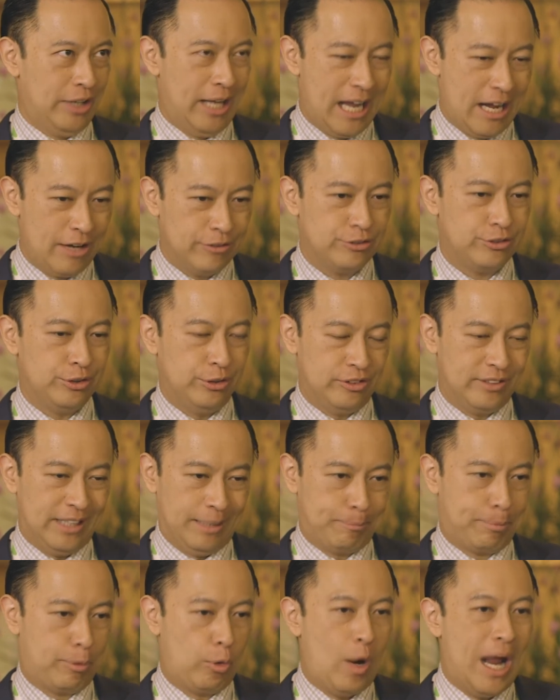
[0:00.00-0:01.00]
You have to
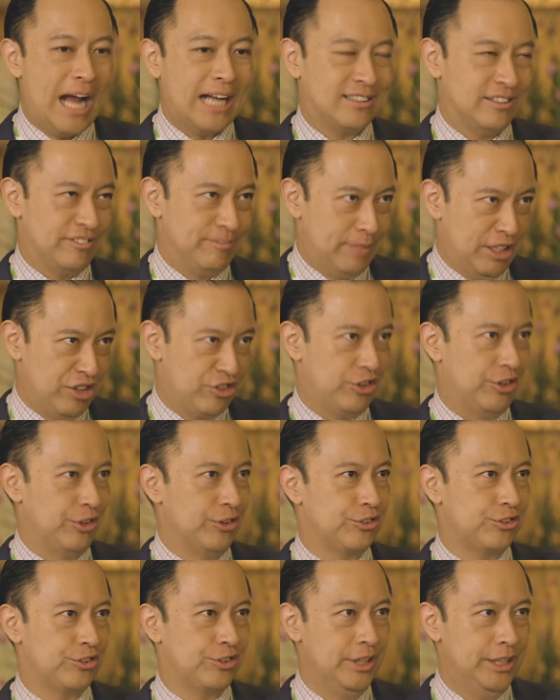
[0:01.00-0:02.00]
take proactive
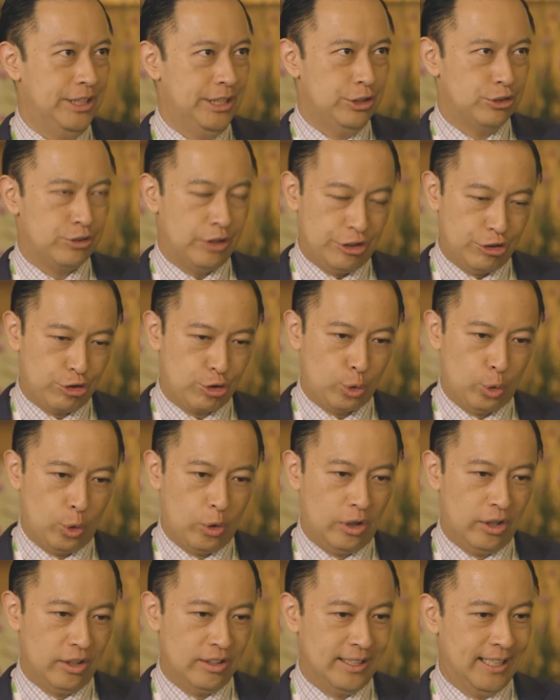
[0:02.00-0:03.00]
measures to
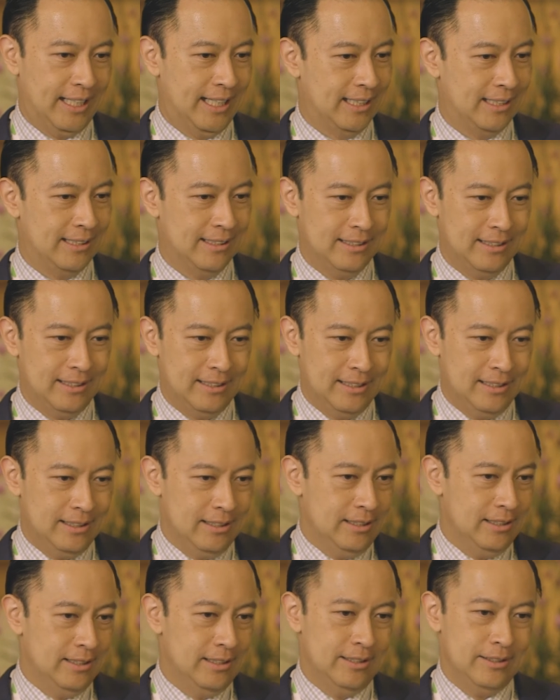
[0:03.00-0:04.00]
ensure that
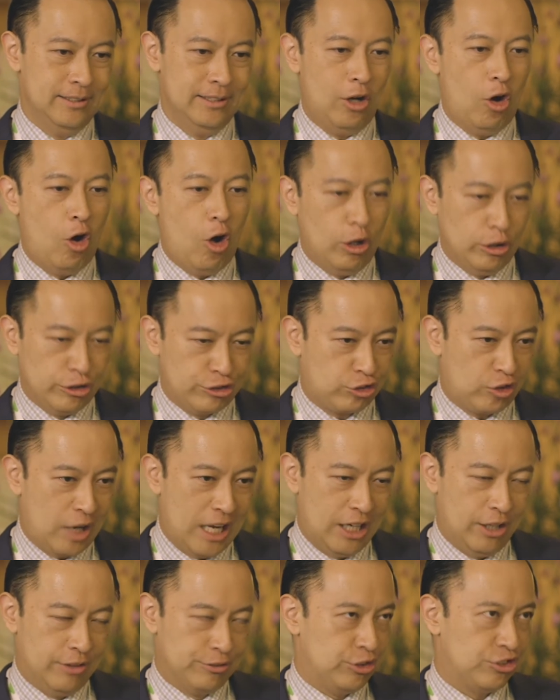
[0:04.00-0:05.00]
all
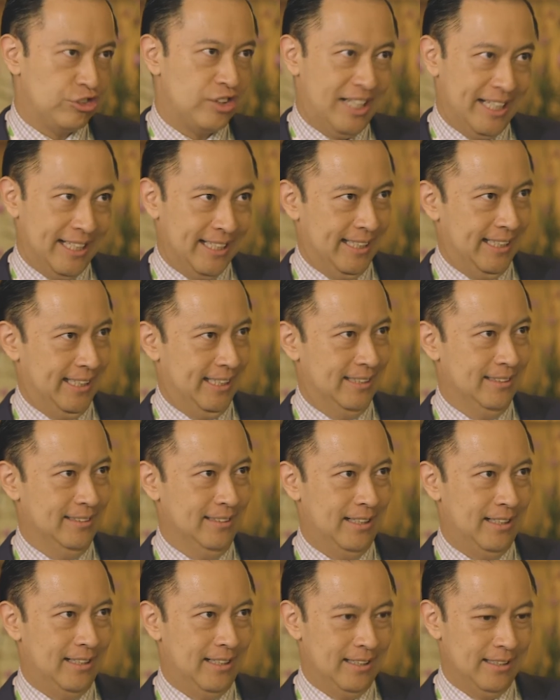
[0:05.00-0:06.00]
strata of society
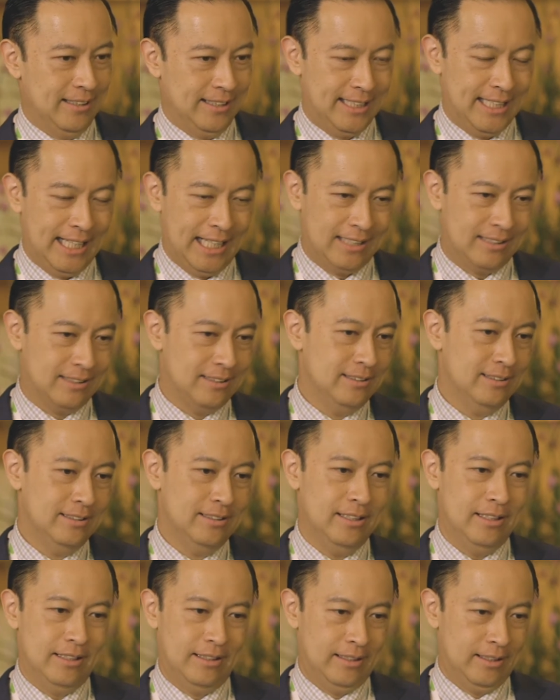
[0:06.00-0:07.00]
uh, get
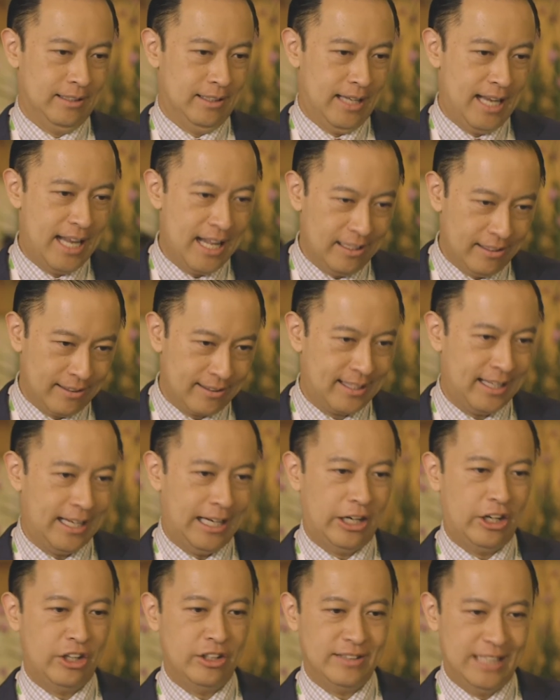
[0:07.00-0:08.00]
the
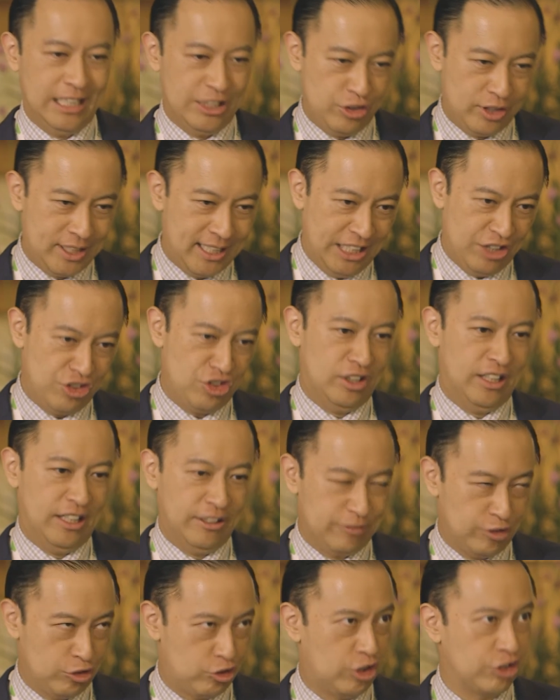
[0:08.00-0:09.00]
healthcare, the education, the
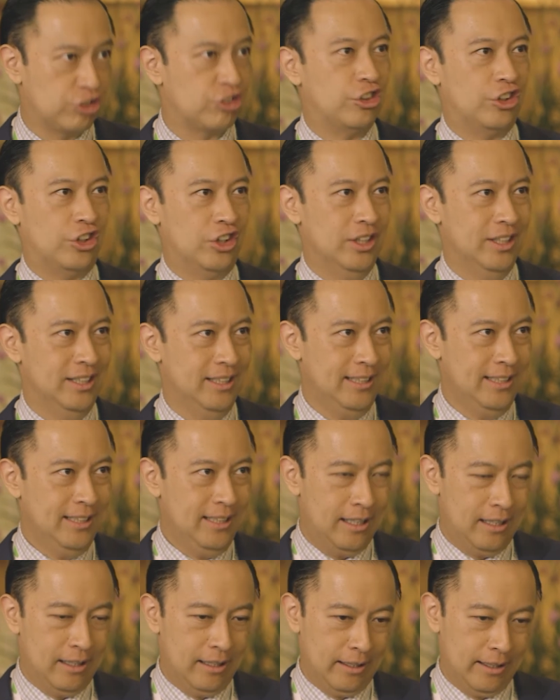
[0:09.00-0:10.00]
infrastructure
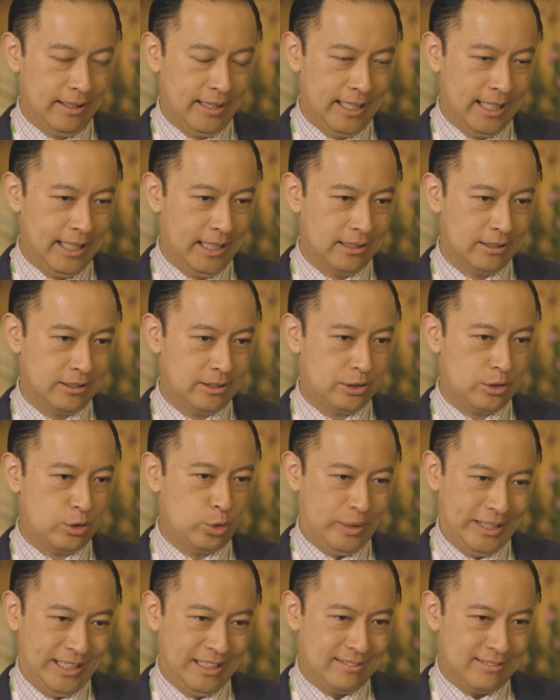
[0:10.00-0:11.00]
uh, that
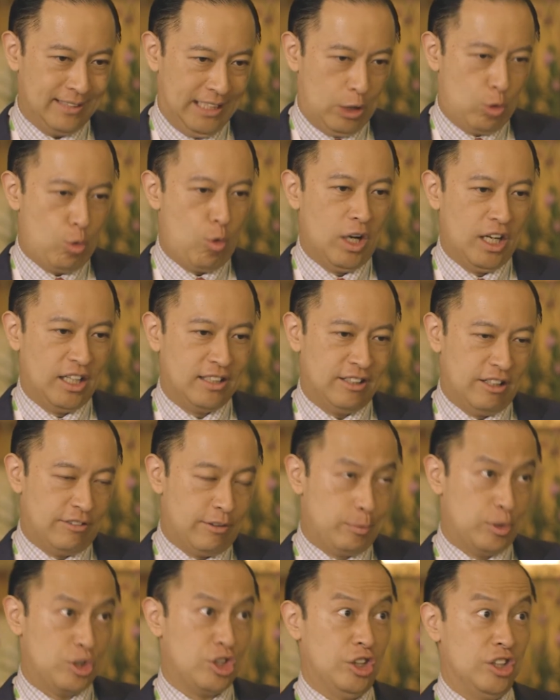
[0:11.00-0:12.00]
creates equality of
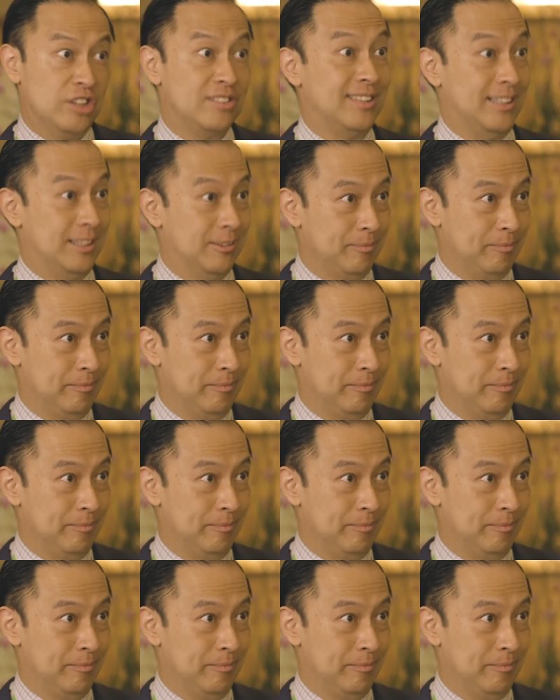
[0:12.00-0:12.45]
opportunity,